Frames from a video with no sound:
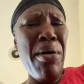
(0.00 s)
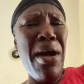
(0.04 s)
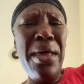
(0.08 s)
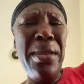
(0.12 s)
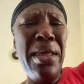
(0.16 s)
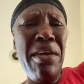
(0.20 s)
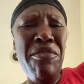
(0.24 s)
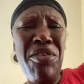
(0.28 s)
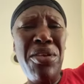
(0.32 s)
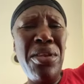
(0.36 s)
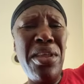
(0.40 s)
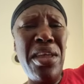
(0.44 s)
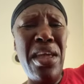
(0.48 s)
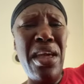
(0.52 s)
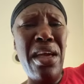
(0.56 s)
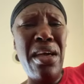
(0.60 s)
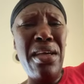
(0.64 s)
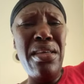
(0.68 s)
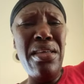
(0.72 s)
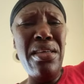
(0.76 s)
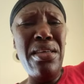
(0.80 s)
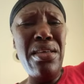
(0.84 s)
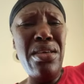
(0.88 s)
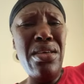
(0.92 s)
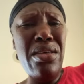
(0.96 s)
on every day.
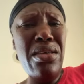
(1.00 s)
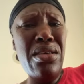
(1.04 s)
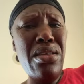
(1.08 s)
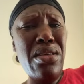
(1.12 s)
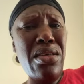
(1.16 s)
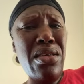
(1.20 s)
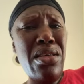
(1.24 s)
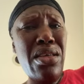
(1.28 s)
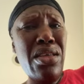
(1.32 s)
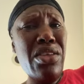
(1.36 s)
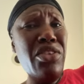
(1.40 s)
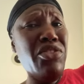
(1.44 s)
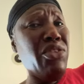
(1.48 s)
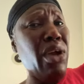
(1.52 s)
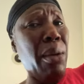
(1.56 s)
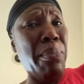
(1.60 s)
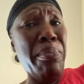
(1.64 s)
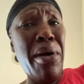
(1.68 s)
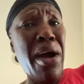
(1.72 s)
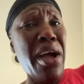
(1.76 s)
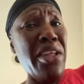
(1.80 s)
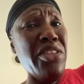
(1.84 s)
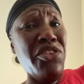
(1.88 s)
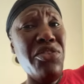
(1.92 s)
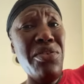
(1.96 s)
Strap
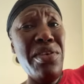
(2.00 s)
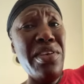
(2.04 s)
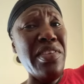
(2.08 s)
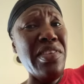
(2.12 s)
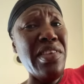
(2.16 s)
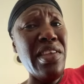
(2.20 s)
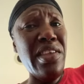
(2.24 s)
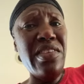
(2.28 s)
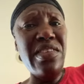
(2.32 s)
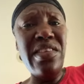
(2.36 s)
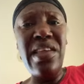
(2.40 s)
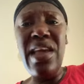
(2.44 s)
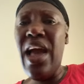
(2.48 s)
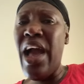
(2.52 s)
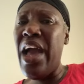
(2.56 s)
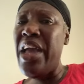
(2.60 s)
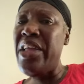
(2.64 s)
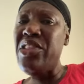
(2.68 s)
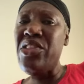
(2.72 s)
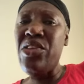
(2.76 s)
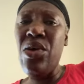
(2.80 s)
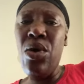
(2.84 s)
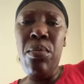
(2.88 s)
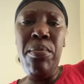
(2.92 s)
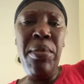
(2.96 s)
on 360. I
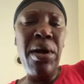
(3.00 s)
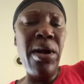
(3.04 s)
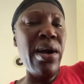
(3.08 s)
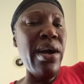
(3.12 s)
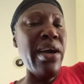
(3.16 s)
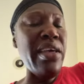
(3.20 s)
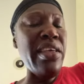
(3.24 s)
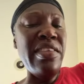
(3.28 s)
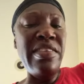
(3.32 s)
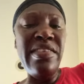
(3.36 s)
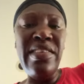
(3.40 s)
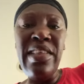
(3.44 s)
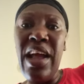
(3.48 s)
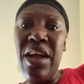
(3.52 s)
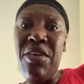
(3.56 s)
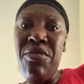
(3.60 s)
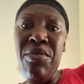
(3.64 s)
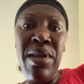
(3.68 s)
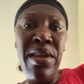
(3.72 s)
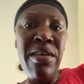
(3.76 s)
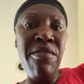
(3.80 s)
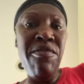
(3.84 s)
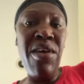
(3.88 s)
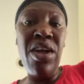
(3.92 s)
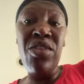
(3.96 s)
don't because he's not
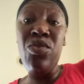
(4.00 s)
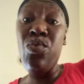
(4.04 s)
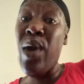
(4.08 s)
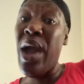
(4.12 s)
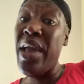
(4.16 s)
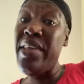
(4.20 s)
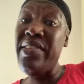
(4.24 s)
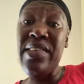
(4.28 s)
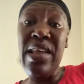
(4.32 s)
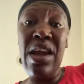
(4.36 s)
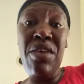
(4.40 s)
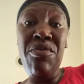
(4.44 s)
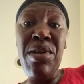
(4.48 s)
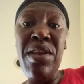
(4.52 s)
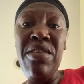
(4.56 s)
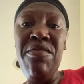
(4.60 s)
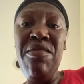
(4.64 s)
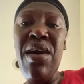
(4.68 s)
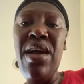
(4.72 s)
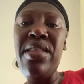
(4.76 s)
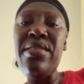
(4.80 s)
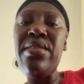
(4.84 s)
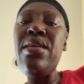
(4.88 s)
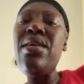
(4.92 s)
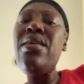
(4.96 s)
relevant. Why is not
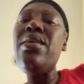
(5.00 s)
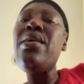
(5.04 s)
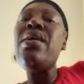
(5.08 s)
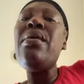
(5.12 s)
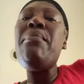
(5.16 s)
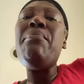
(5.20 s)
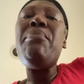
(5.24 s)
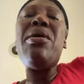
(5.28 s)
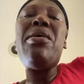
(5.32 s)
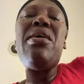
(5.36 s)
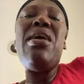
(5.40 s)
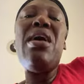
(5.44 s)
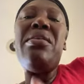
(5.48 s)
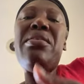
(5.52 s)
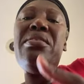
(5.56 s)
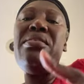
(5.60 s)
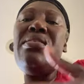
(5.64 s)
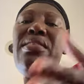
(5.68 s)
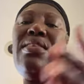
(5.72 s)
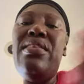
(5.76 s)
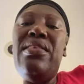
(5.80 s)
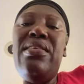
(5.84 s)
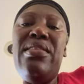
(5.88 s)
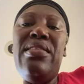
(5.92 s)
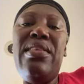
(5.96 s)
relevant? Because the
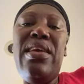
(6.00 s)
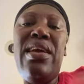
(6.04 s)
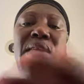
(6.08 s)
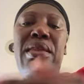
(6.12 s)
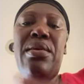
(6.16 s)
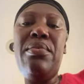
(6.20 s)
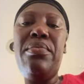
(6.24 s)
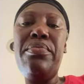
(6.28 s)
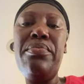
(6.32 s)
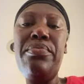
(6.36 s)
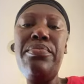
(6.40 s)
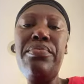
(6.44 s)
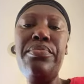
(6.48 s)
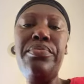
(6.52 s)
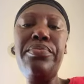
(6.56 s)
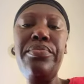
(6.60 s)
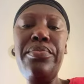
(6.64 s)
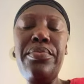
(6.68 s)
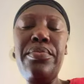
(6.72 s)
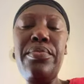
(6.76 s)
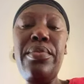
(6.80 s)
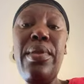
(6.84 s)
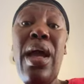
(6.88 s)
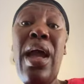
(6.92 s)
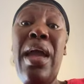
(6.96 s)
thing dead.
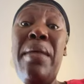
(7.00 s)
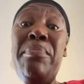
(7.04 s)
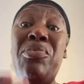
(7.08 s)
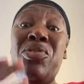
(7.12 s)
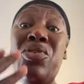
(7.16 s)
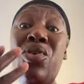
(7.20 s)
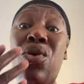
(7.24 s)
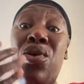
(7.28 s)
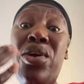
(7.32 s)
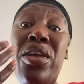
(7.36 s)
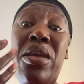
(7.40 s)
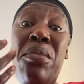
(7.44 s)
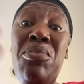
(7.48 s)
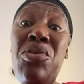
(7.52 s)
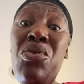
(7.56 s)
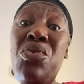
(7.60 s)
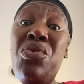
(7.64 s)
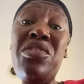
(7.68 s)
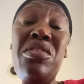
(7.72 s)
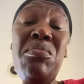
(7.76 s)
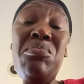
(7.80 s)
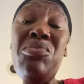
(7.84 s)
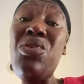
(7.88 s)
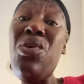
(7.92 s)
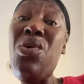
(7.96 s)
I'm tongue him
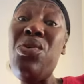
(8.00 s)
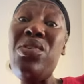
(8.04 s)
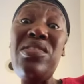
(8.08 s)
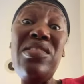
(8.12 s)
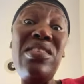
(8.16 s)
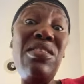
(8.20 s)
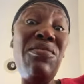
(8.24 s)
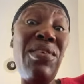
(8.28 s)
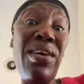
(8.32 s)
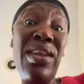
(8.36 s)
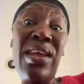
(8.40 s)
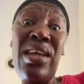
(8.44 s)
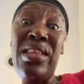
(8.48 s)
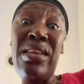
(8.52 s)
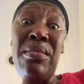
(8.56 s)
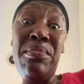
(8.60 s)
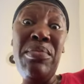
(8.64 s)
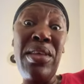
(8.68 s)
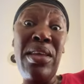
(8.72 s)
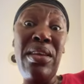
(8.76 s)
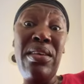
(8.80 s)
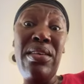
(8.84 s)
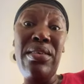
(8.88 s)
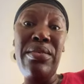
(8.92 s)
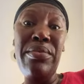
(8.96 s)
use him tongue stiffer than him
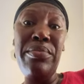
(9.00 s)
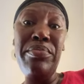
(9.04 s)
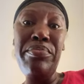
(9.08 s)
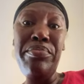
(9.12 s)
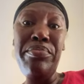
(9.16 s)
dick.